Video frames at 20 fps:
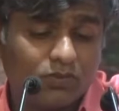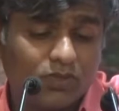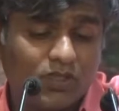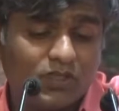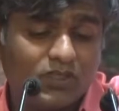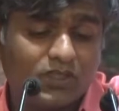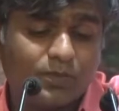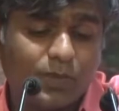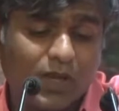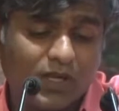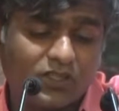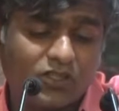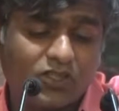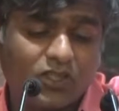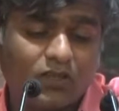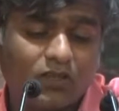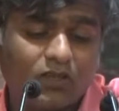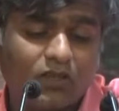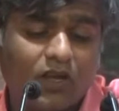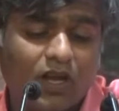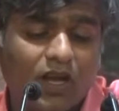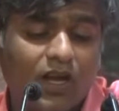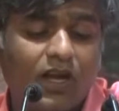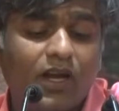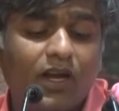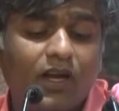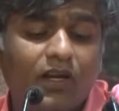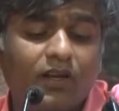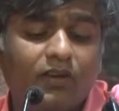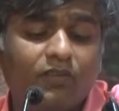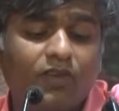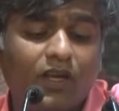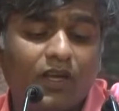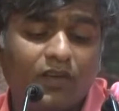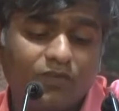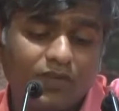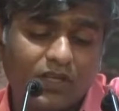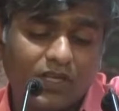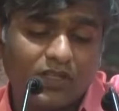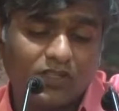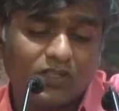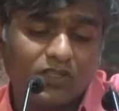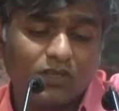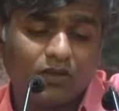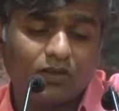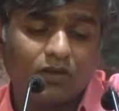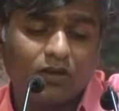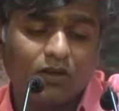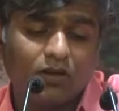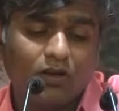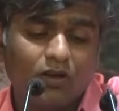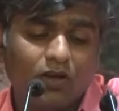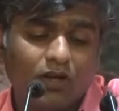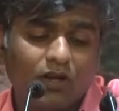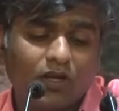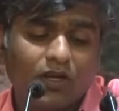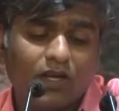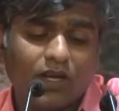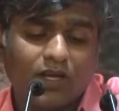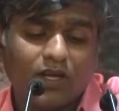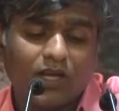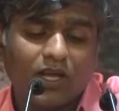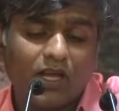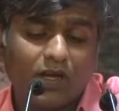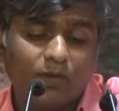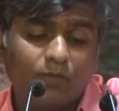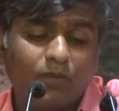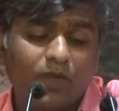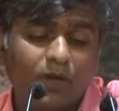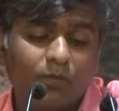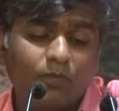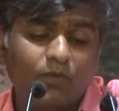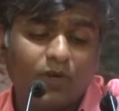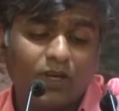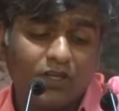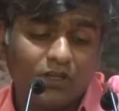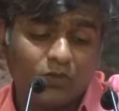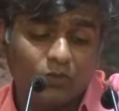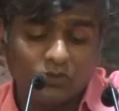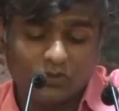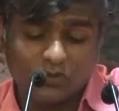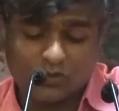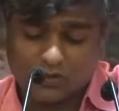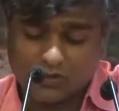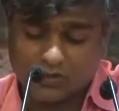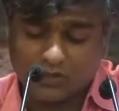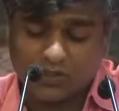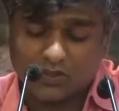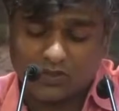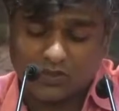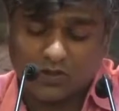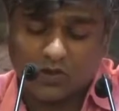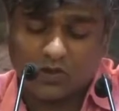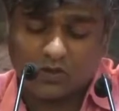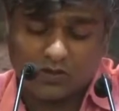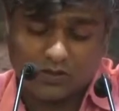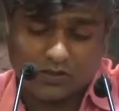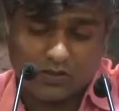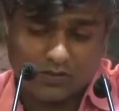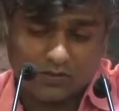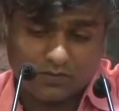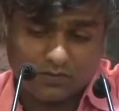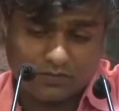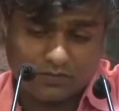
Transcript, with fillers: inspection and verification can help them reduce this cost.